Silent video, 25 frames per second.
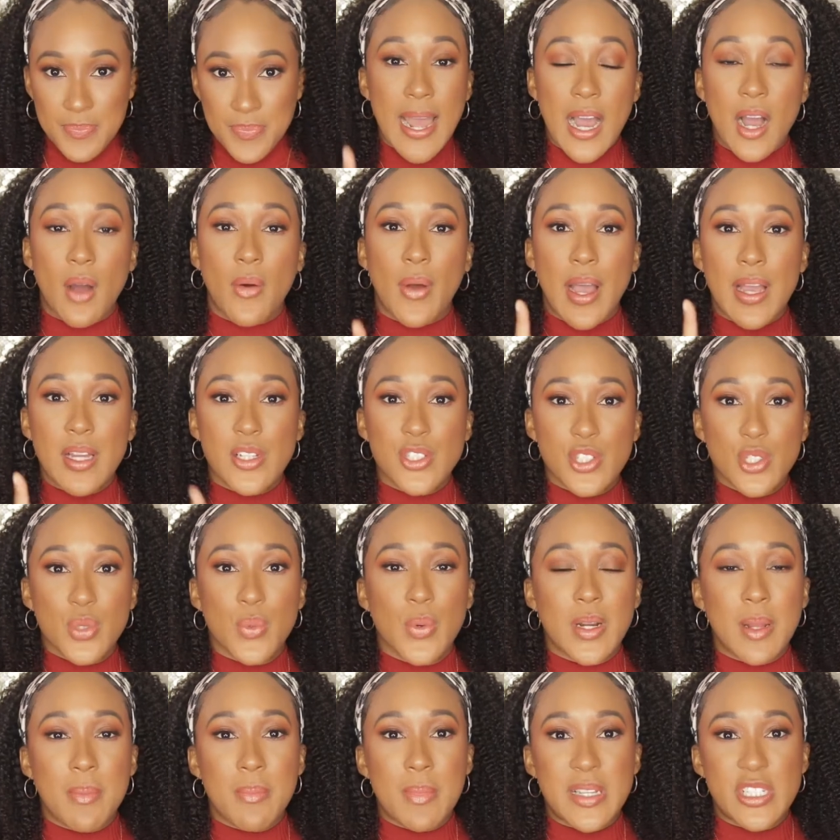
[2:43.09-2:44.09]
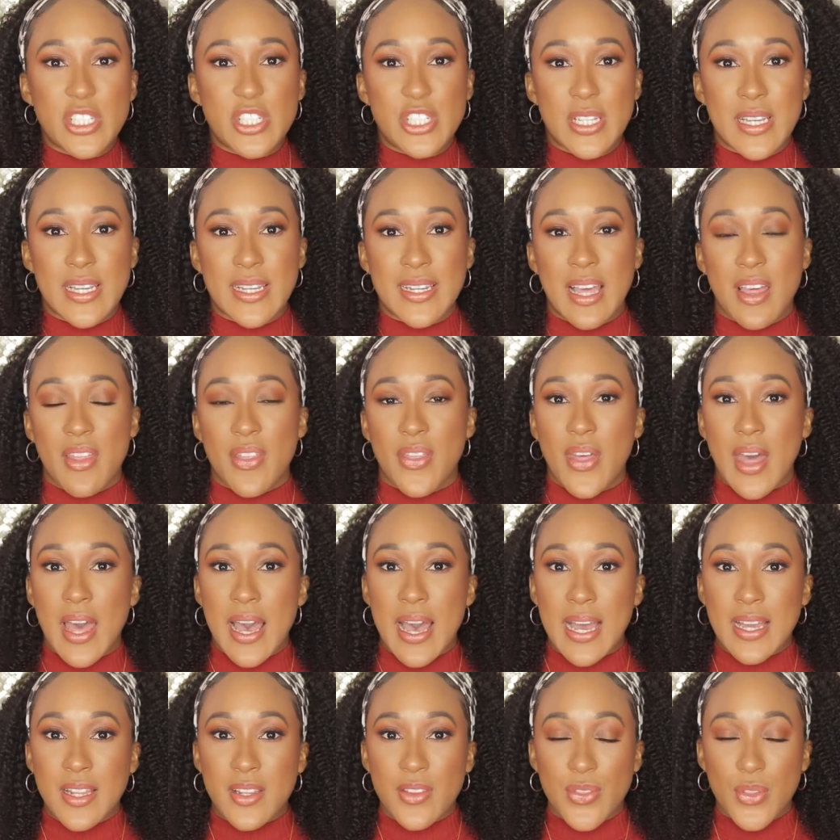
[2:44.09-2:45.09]
Now, I do want to mention
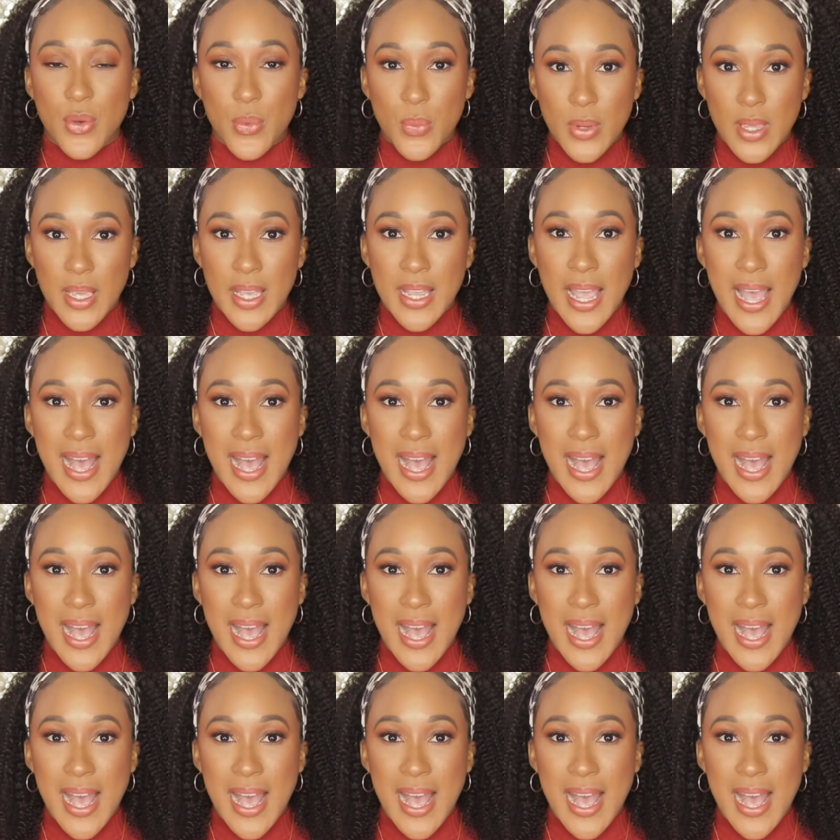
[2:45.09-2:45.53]
that the wig